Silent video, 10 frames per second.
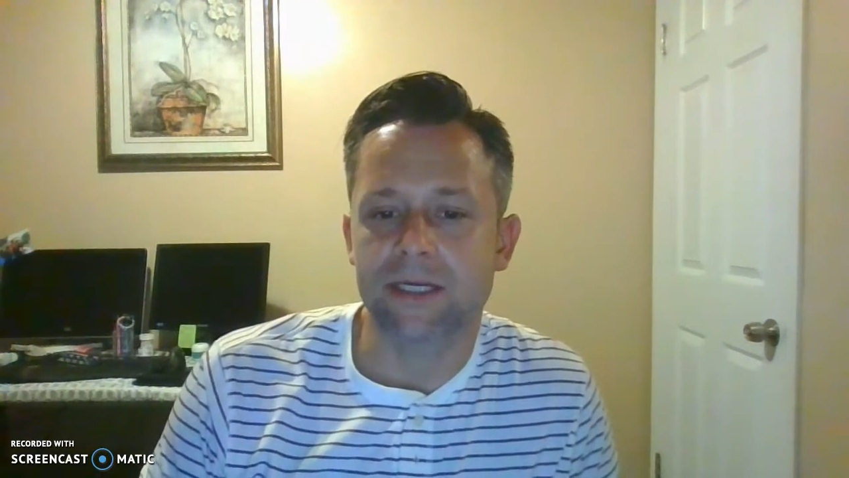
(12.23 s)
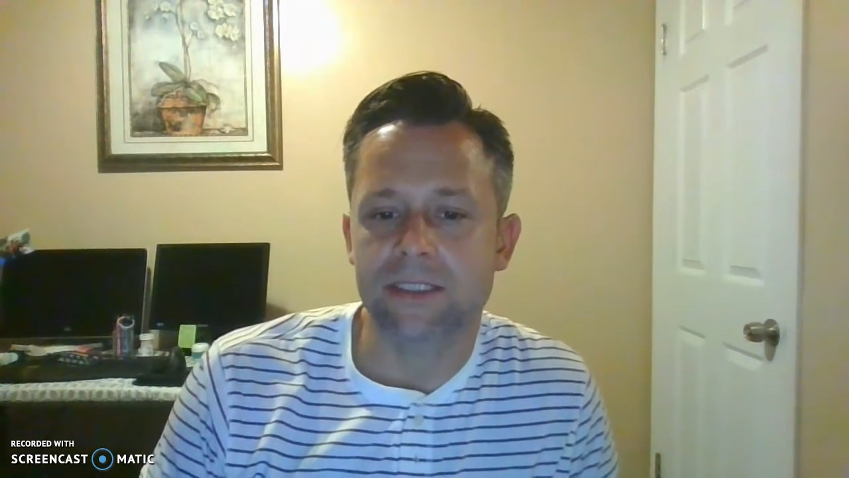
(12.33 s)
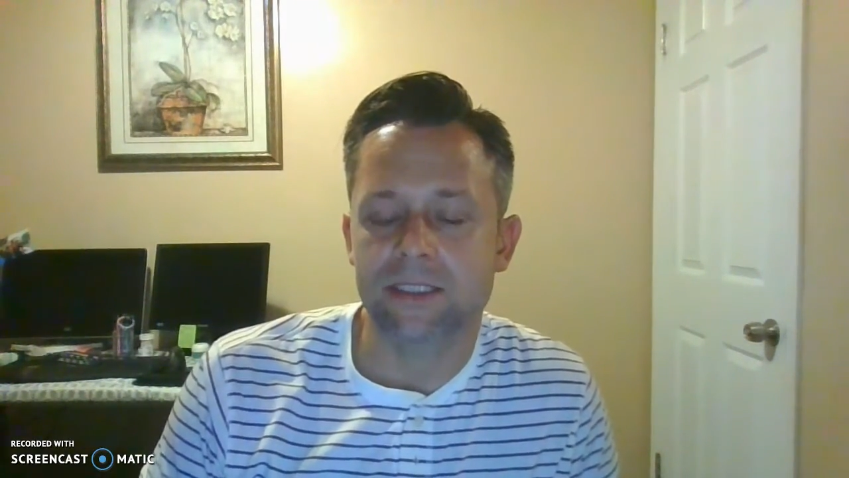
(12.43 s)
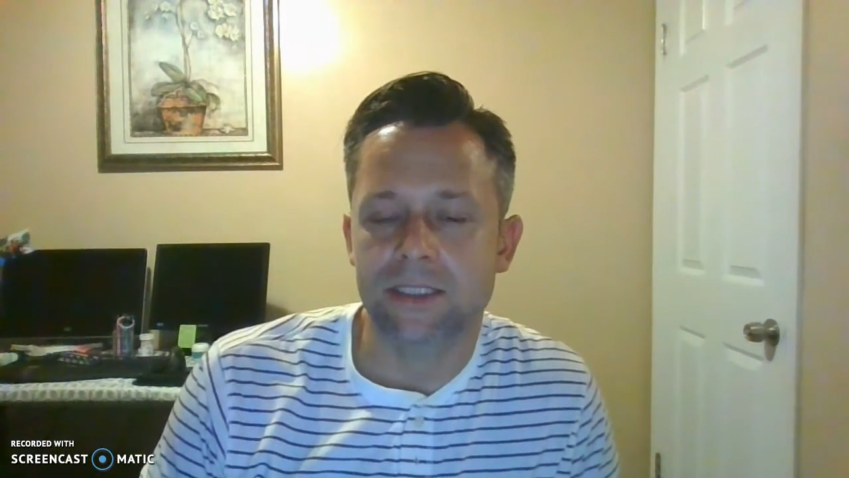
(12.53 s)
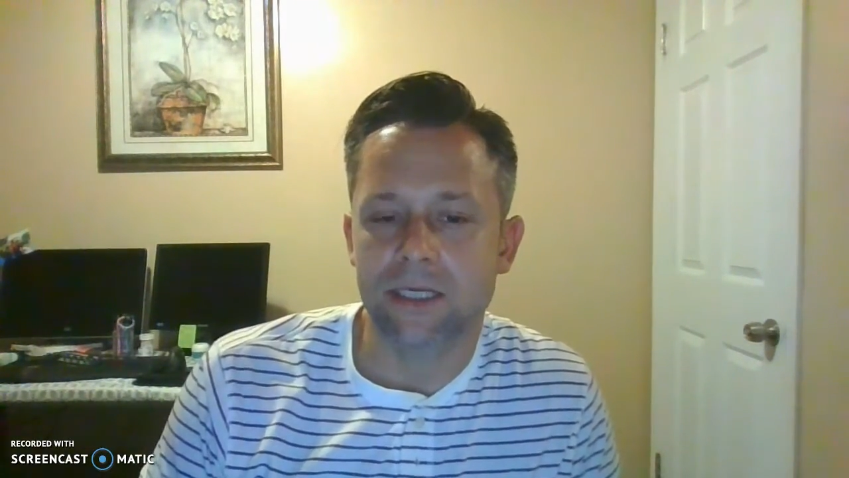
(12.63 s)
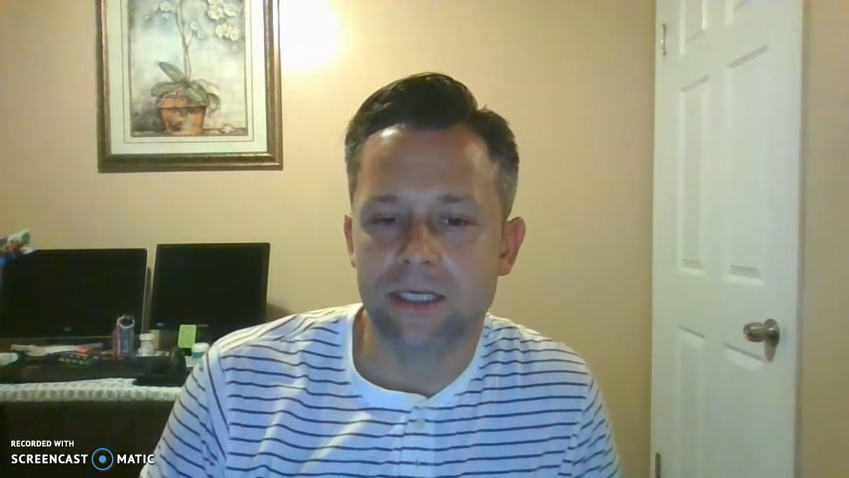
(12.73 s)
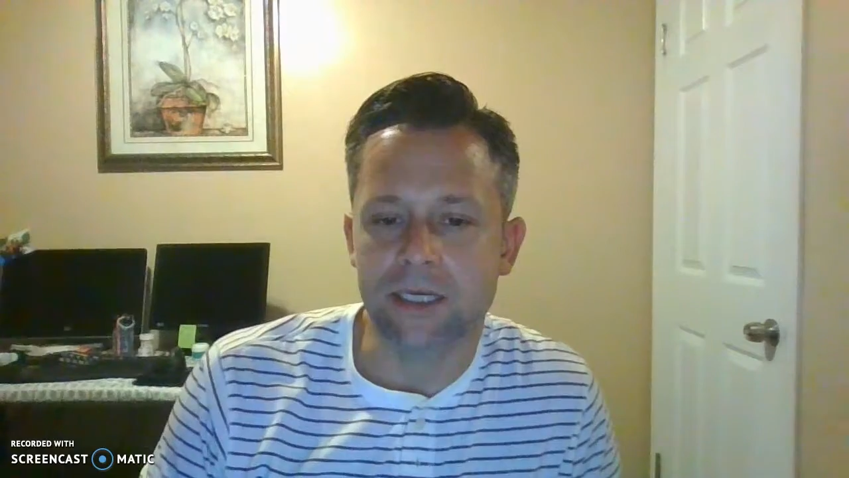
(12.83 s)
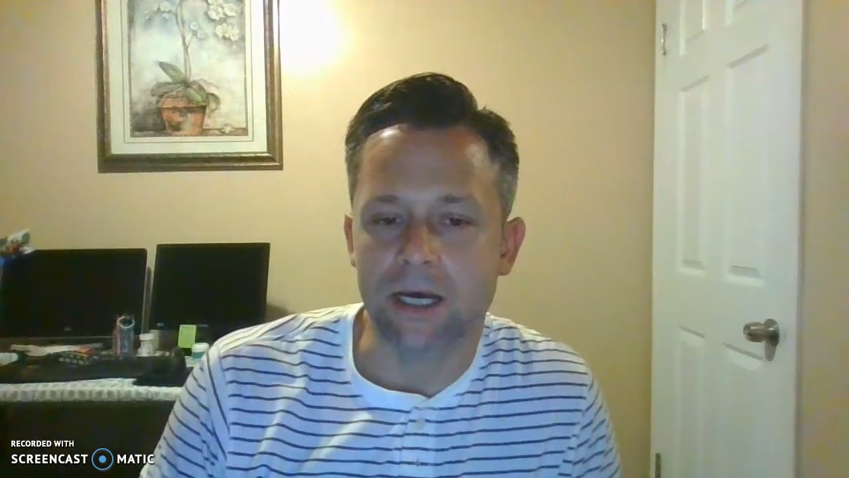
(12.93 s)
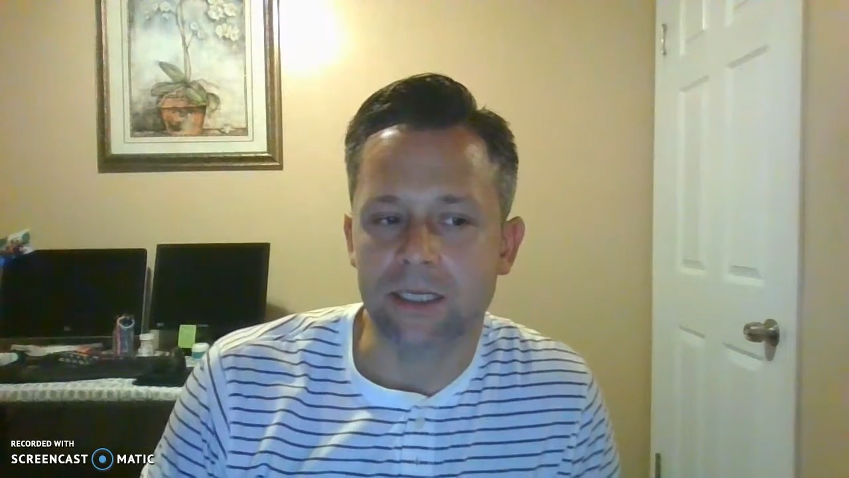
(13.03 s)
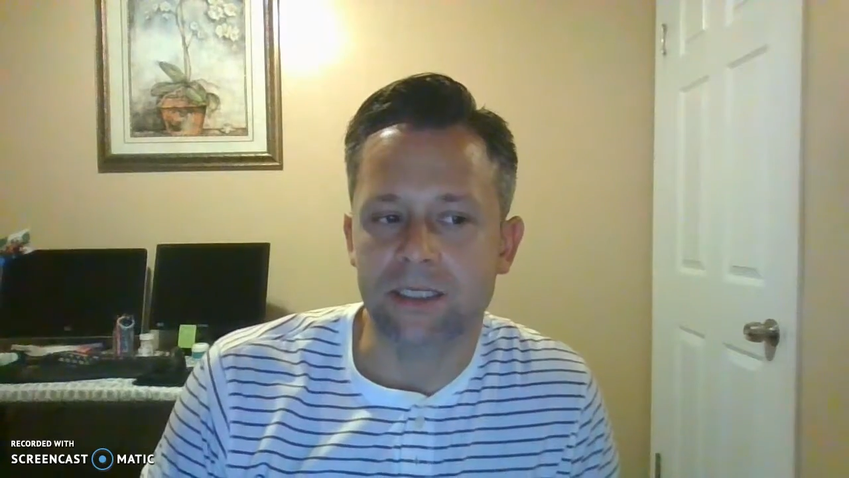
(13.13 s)
a study
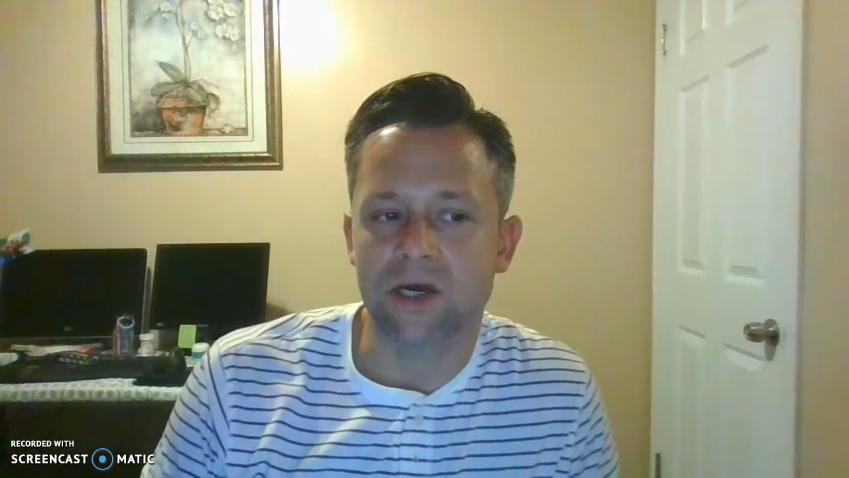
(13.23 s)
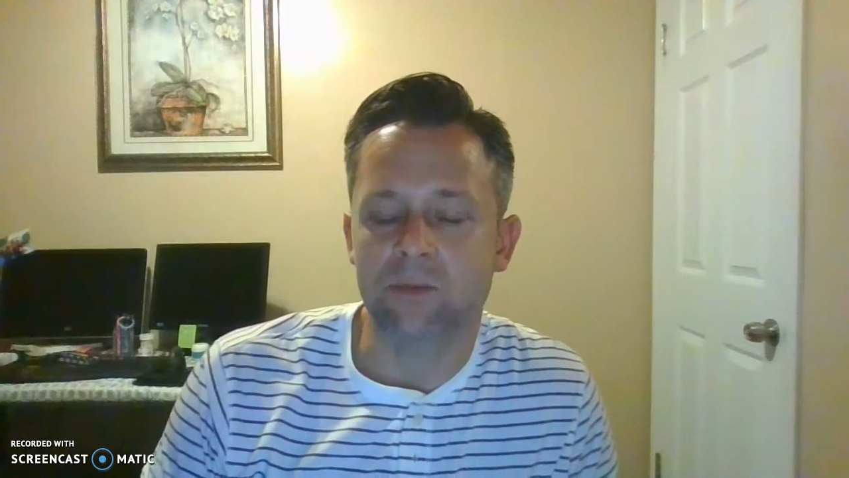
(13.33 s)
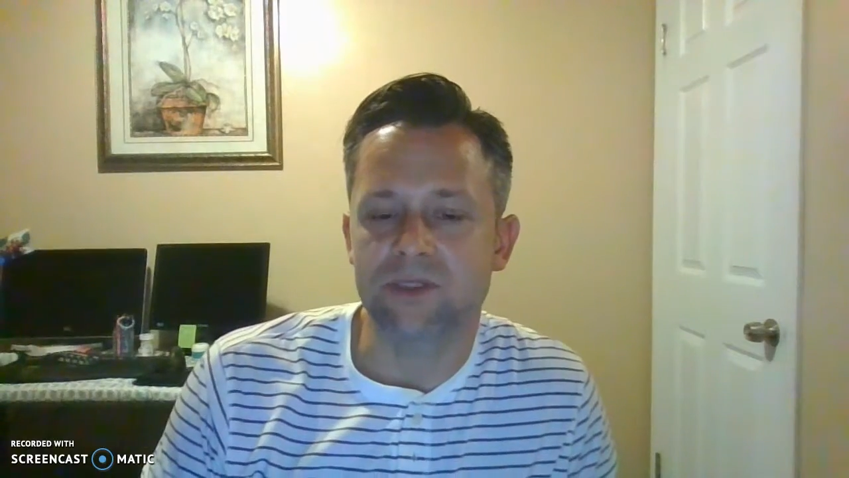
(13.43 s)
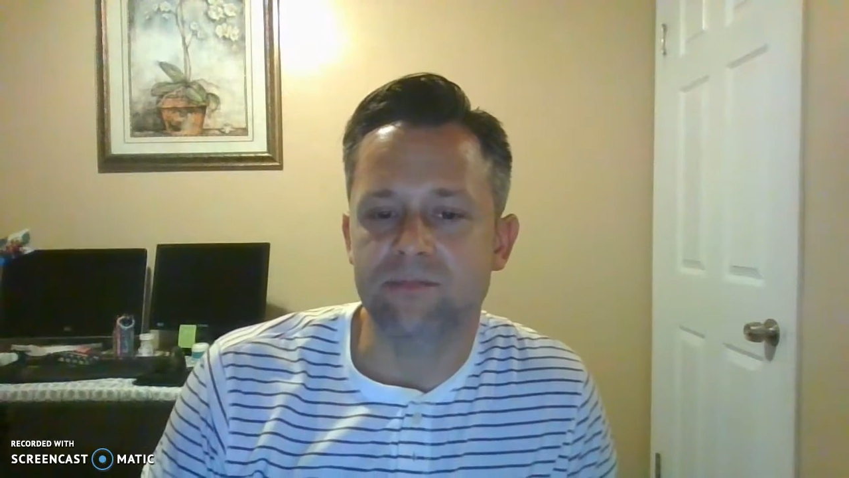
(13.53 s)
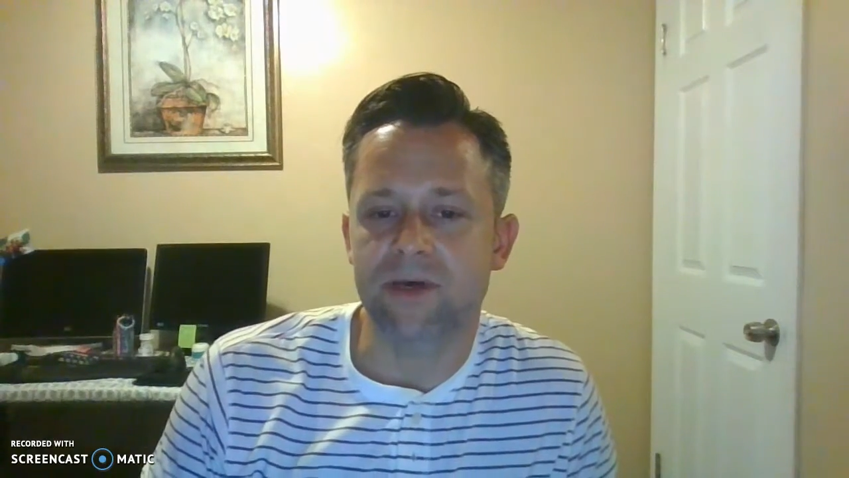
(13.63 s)
guide to help us